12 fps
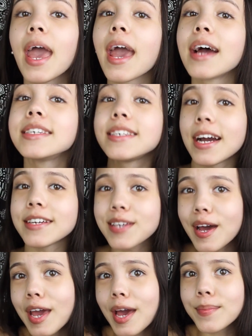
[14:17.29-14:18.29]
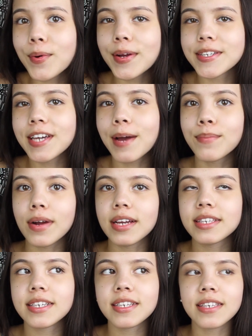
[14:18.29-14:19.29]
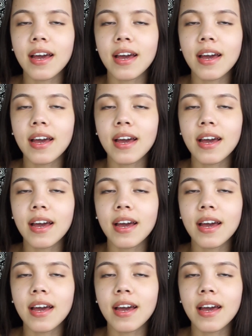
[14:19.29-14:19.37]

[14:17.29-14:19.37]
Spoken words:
And yes, I am going to get braces.